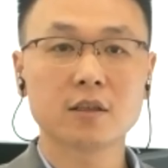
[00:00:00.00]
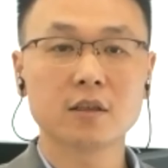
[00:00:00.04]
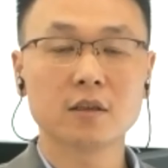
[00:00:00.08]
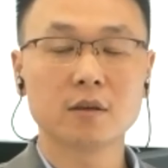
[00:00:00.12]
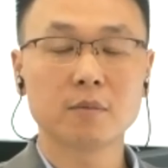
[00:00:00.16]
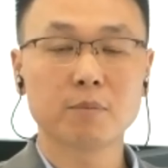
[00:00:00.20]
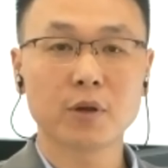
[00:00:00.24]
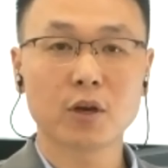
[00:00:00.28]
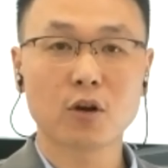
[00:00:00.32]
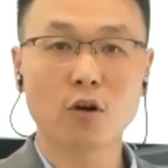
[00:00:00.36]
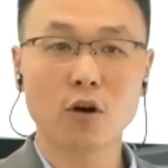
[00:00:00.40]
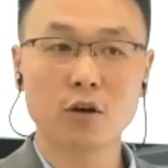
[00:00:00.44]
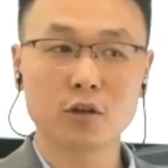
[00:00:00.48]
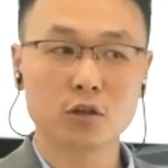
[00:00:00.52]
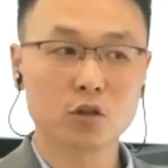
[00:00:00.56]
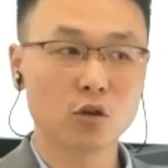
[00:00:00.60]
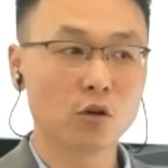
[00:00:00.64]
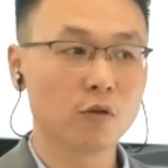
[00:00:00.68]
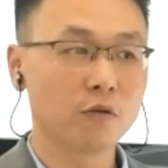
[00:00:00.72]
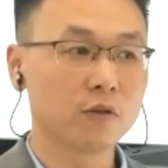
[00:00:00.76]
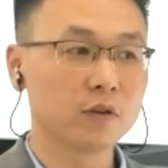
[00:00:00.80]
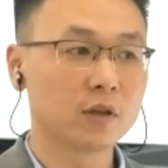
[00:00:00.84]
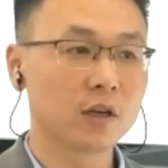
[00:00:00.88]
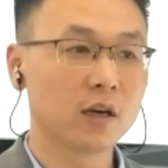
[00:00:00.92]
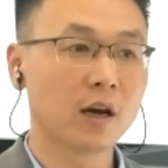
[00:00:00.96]
because
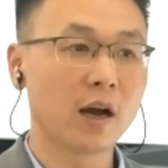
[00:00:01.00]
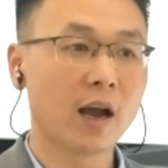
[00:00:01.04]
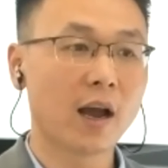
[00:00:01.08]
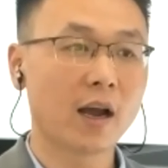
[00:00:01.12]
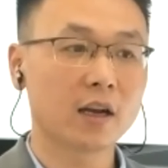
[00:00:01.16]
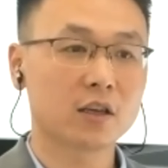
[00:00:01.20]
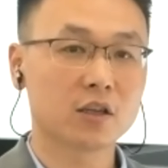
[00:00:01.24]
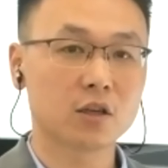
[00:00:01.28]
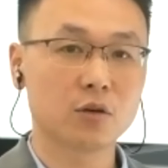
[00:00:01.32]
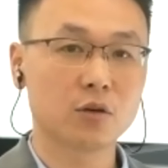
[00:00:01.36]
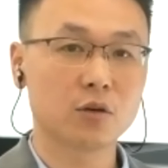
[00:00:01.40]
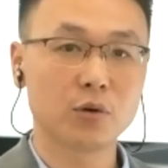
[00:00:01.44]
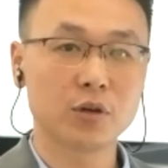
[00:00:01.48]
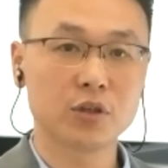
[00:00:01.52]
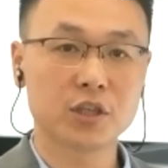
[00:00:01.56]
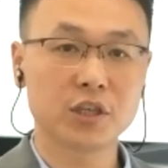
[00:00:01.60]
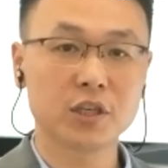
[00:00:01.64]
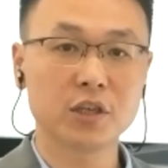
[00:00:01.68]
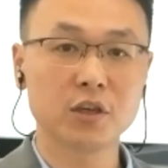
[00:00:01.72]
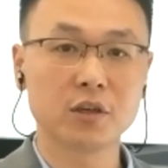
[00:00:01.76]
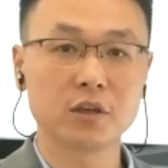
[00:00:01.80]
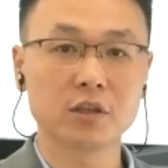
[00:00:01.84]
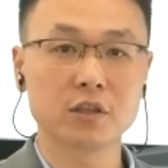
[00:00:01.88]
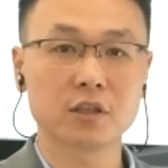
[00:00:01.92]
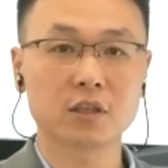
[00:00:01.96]
of the
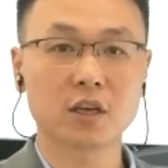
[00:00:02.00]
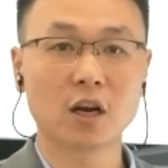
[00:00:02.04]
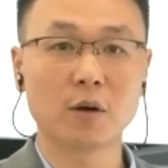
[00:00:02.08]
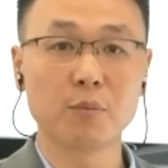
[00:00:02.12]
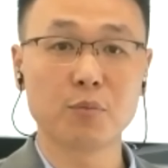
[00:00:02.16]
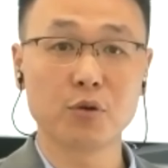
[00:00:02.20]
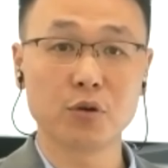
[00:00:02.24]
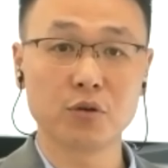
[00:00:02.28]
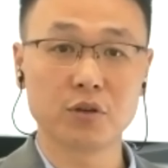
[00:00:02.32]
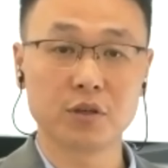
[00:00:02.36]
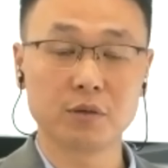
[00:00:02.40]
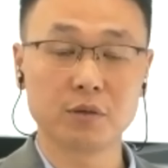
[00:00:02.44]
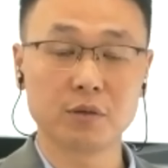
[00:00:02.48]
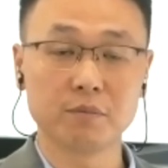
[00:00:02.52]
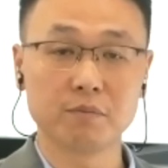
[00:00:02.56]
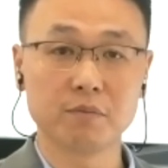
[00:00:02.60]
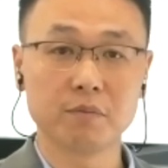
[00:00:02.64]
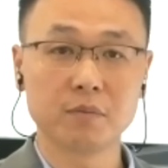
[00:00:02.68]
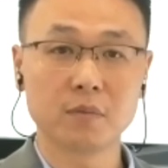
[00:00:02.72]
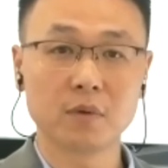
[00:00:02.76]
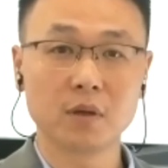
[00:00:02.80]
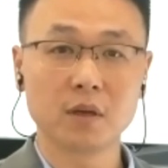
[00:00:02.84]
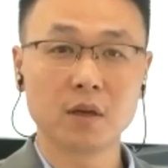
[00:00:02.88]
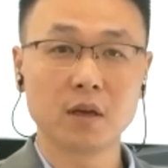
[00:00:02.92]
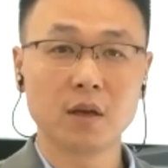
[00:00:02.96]
heterogeneous computing.
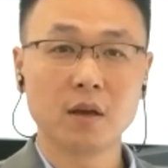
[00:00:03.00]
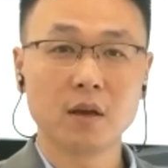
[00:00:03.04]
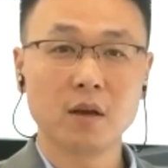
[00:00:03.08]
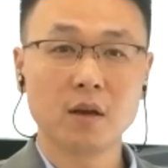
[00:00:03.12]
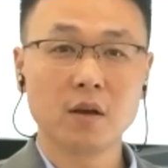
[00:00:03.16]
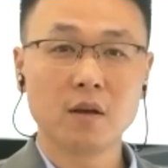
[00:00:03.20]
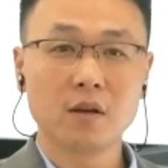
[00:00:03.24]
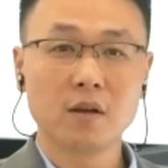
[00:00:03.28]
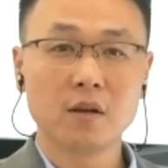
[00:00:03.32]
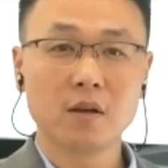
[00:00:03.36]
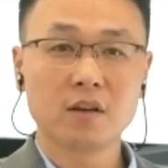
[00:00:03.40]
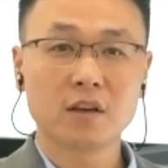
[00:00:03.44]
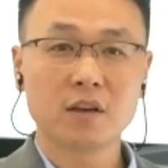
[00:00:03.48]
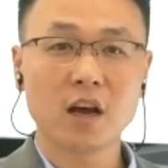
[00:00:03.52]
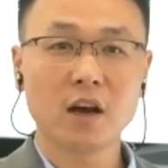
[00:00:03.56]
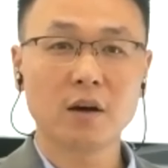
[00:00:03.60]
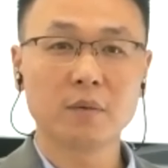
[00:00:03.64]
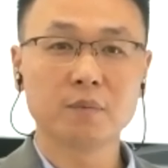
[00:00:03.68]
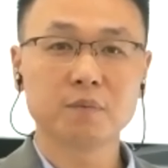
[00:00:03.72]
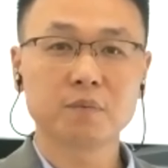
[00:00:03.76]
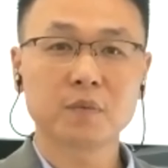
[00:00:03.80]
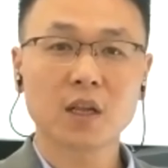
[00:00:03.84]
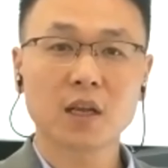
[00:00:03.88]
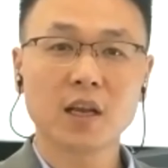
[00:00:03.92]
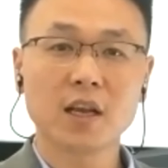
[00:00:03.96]
Now,
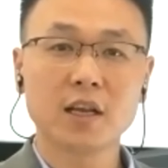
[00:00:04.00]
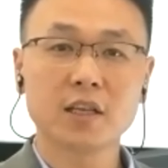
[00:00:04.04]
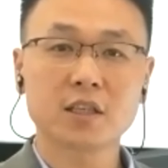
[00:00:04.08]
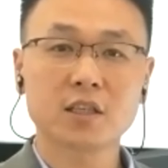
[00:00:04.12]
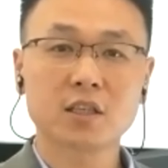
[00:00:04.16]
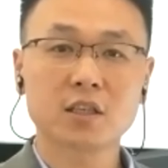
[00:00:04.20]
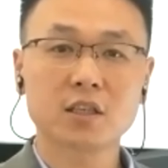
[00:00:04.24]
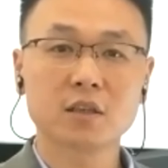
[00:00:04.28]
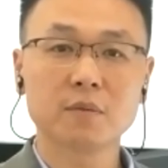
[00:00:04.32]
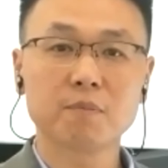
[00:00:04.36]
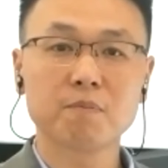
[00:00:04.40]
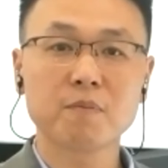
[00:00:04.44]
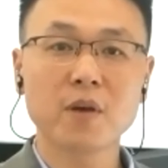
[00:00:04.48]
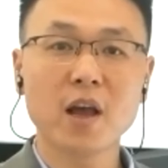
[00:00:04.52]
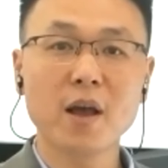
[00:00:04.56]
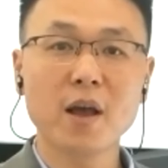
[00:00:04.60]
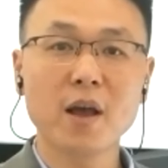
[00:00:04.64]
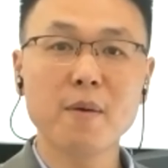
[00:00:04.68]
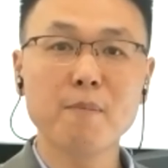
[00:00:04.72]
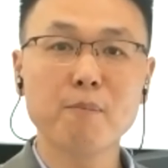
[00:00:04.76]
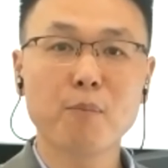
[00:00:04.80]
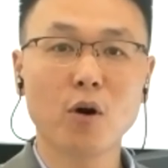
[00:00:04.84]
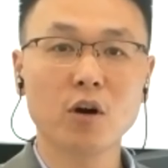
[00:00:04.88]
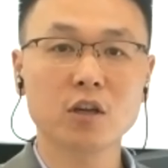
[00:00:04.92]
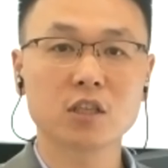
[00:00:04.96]
it's
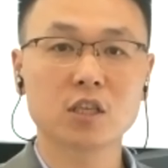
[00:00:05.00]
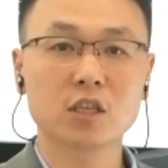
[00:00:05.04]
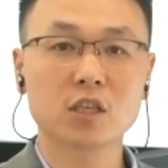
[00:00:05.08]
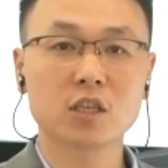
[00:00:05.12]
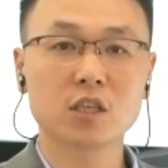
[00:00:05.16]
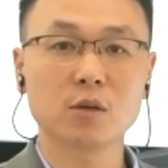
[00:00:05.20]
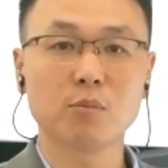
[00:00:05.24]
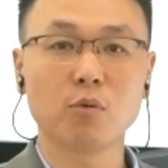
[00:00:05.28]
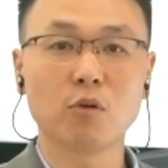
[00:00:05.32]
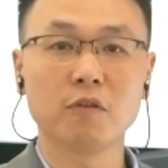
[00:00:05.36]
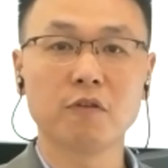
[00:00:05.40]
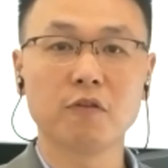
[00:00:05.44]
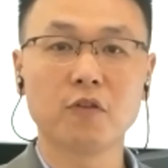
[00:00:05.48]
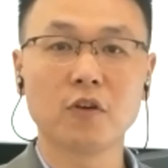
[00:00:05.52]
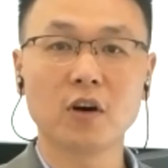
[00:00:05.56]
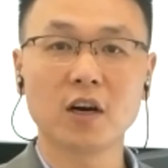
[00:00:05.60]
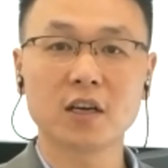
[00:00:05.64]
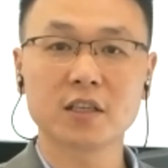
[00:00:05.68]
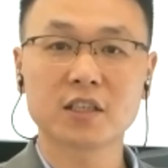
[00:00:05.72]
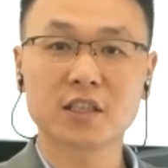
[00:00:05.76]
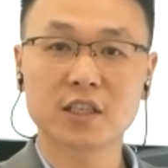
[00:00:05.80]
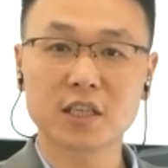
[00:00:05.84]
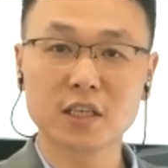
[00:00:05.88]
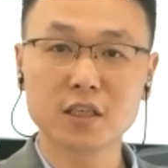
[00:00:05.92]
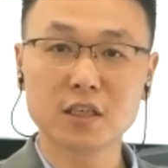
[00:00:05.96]
impossible
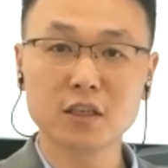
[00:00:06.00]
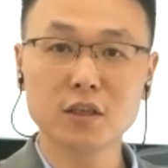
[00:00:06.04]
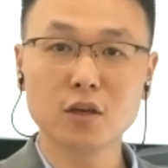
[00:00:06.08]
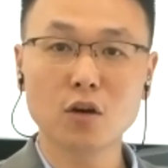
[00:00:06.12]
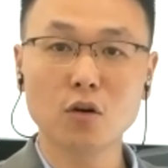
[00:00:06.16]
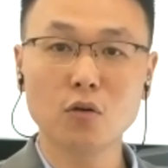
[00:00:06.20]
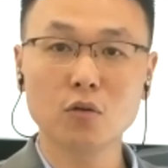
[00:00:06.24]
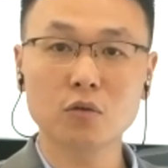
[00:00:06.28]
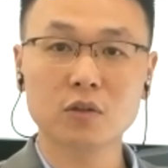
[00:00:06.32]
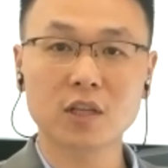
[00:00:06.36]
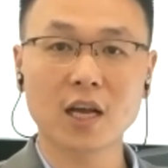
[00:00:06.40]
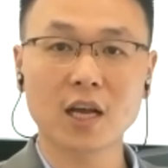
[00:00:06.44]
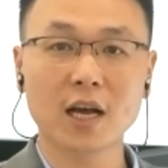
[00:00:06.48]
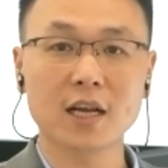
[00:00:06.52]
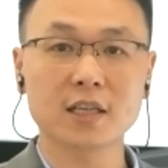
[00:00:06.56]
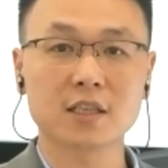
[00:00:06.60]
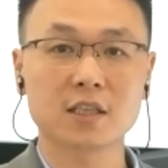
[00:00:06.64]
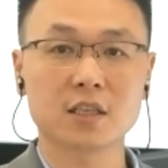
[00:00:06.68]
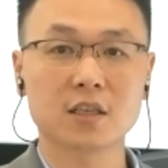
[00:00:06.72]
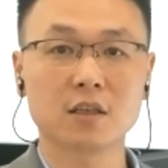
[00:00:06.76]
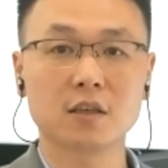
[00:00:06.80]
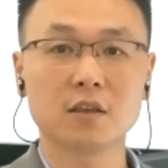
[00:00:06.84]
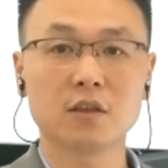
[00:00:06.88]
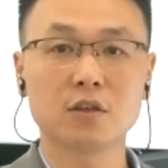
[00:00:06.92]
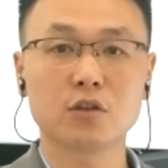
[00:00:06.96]
for a single
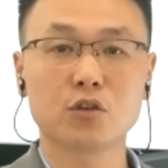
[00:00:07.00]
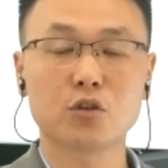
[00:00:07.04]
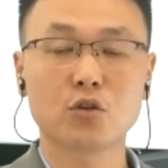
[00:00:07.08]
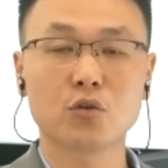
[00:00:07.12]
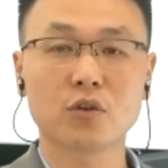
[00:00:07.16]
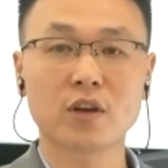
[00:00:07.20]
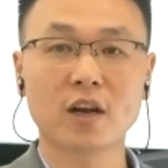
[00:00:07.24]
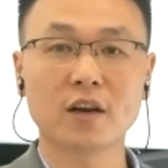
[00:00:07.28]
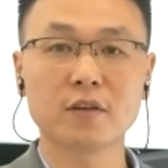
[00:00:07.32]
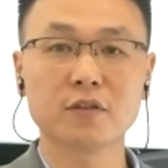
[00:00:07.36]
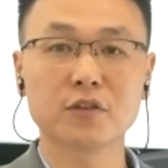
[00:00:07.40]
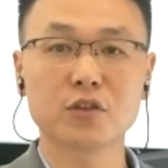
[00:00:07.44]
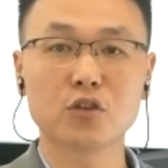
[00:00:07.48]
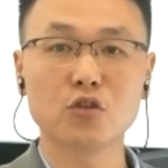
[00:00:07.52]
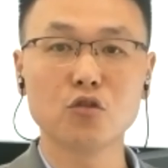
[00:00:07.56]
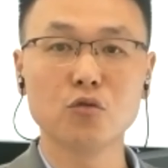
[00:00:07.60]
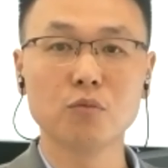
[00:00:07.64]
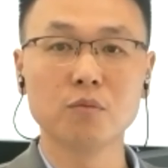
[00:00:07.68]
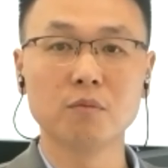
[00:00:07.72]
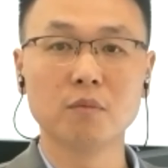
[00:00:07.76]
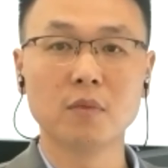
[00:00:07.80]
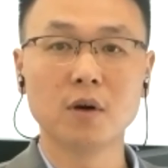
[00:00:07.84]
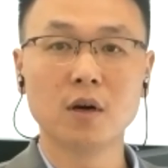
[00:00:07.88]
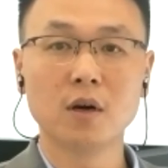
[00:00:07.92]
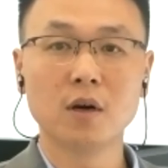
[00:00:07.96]
task to
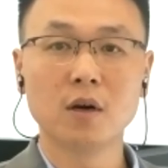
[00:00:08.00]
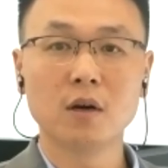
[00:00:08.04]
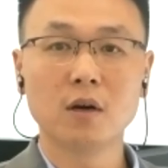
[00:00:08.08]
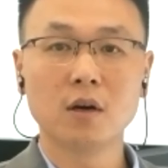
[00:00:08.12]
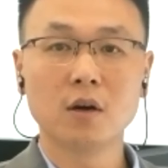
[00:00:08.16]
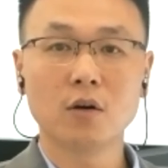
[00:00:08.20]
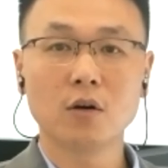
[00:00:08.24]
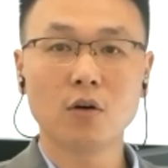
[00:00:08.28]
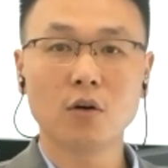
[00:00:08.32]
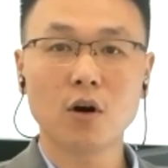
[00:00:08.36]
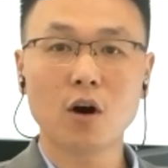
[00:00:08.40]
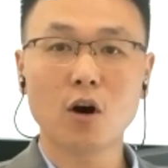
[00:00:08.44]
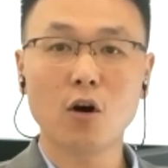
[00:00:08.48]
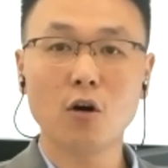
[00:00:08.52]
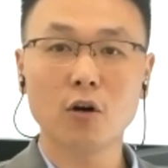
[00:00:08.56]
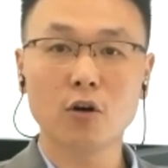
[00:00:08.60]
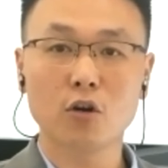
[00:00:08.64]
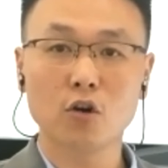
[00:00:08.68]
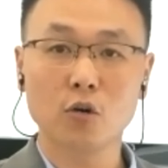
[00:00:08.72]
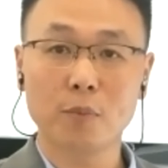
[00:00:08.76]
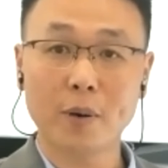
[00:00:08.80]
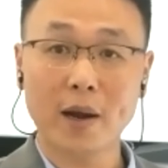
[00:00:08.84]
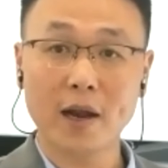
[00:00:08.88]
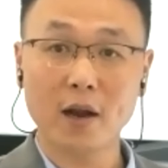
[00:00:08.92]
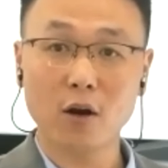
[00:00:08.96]
consume or
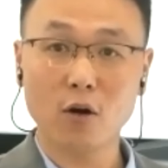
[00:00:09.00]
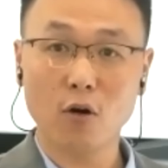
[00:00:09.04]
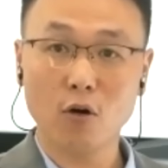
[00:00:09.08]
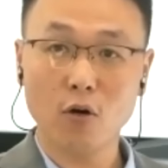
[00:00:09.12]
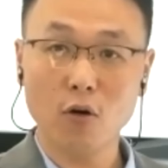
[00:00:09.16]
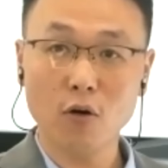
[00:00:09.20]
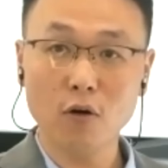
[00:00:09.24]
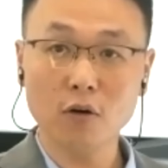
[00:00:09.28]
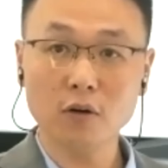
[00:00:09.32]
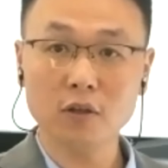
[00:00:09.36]
occupy all